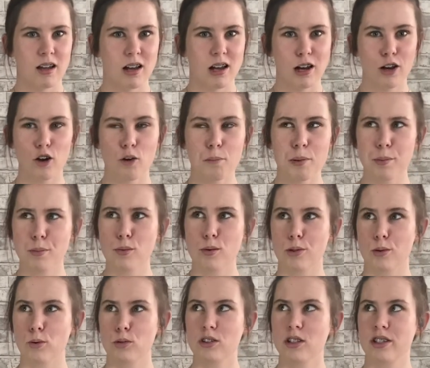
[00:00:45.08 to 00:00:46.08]
A lot of people with
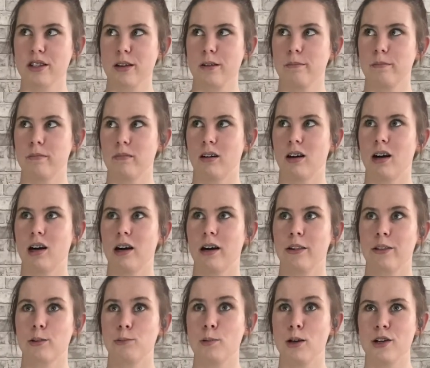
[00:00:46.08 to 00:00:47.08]
autism are
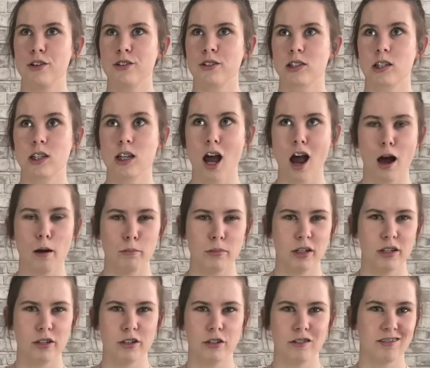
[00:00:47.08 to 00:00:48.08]
the most determined,